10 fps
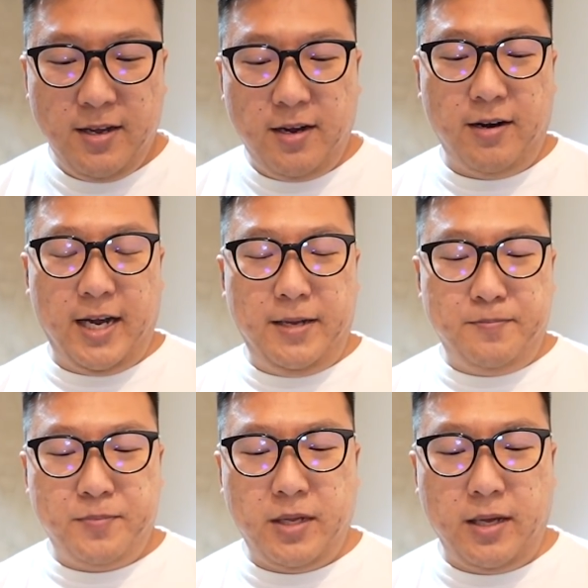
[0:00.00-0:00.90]
Alright,
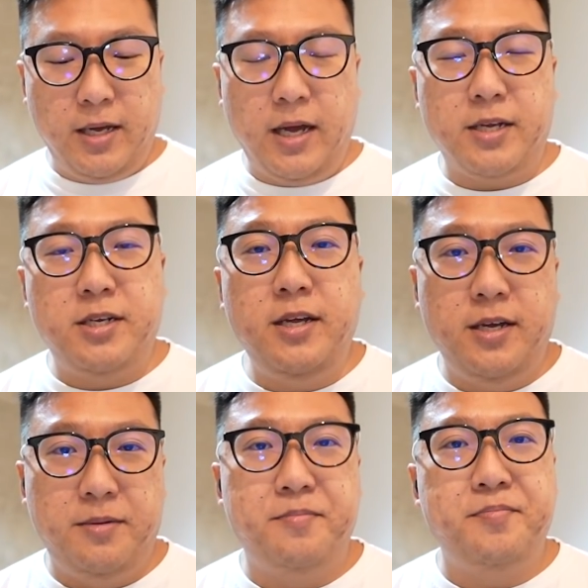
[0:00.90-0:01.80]

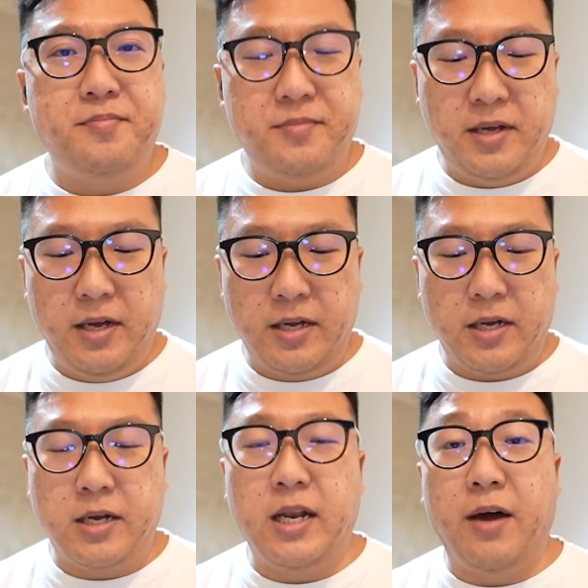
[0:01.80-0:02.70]
actually a
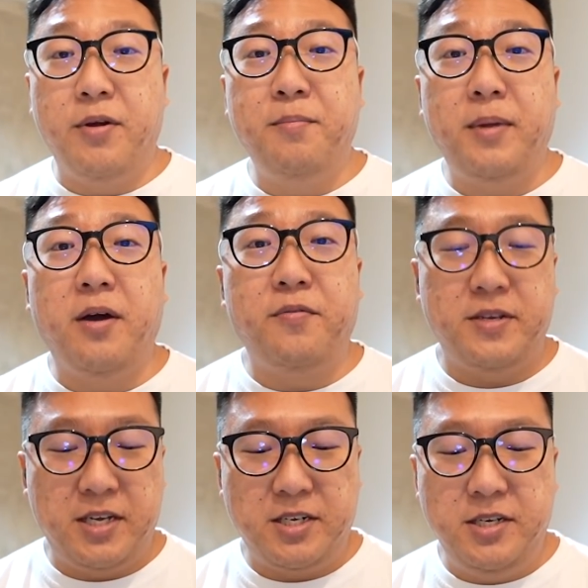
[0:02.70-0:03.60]
Galarian Meowth
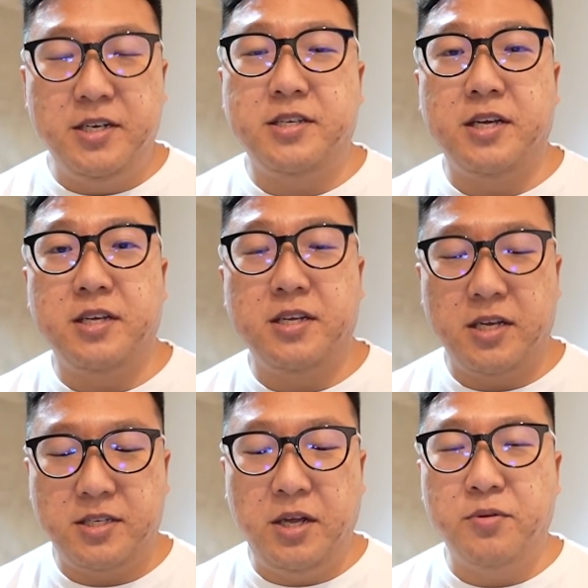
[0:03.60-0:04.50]
is actually
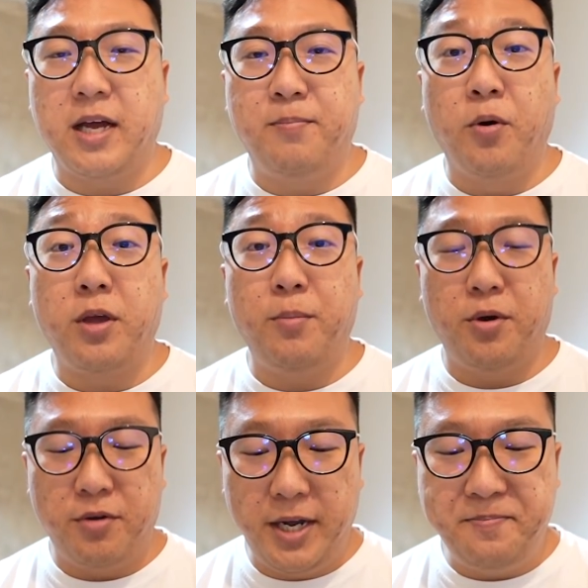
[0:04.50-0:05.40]
a steel type
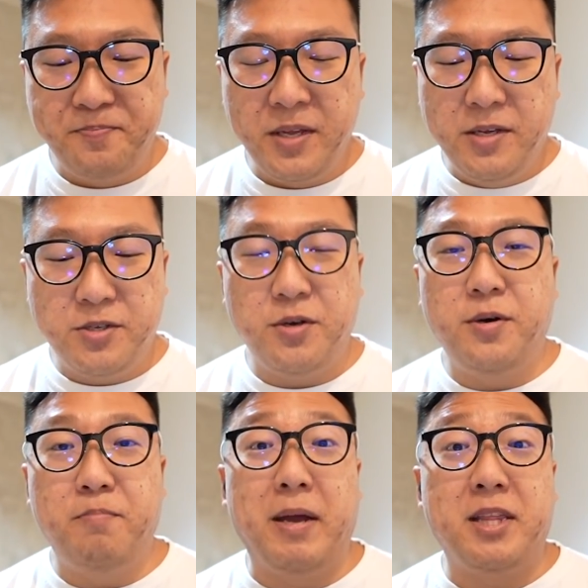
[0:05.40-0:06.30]
Pokemon, right?
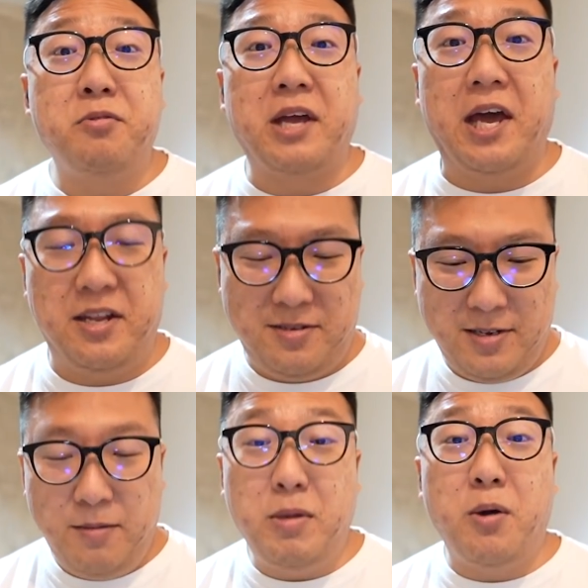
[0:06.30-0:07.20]
So metal cat,
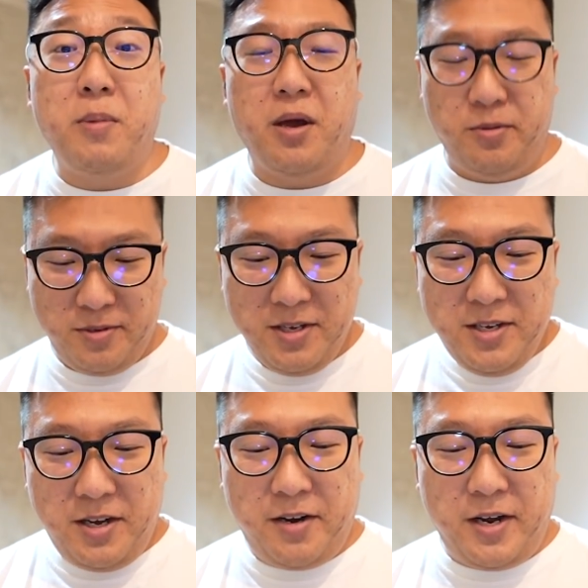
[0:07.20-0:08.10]
meow meow.
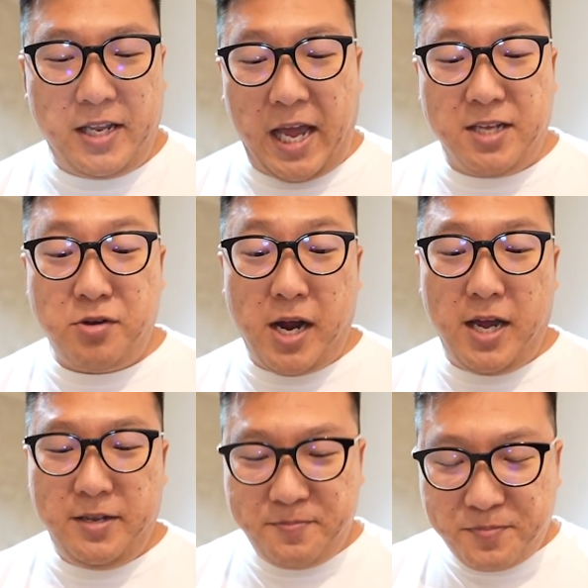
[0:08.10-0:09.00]
Alright, that's
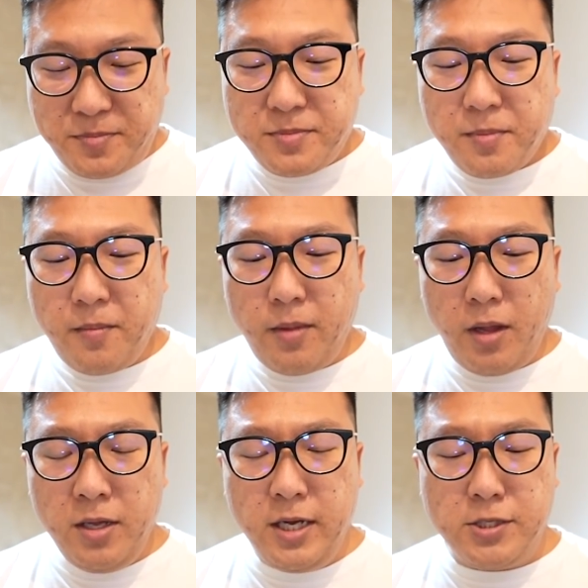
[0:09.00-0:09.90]
right.
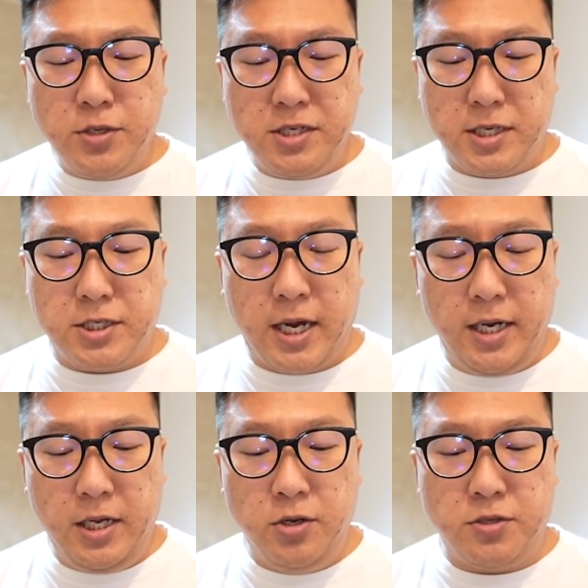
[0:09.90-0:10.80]
Yeah, so this is the
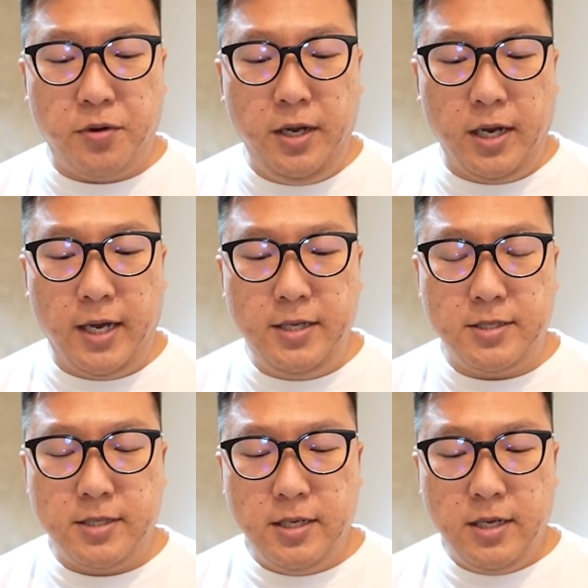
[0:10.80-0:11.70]
shiny. It looks really
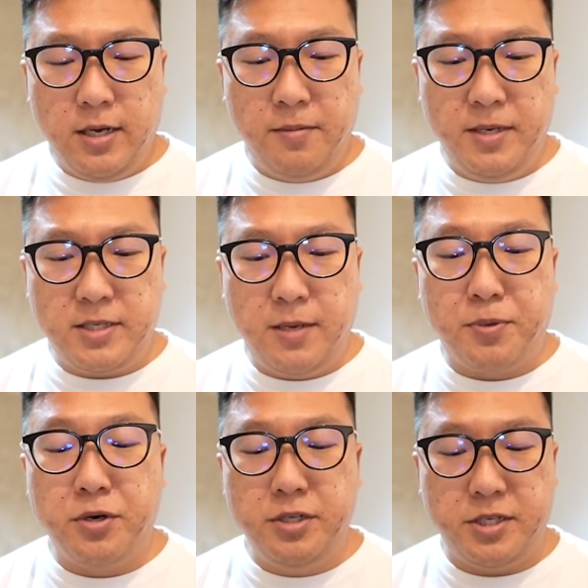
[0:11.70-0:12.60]
nice. I must say,
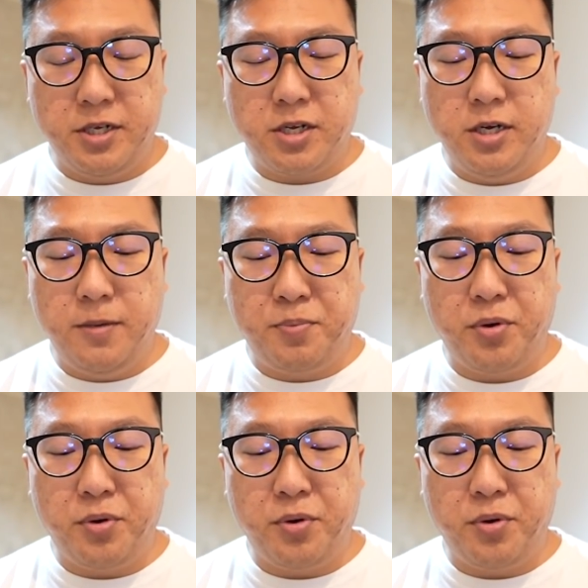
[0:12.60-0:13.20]
Perrserker.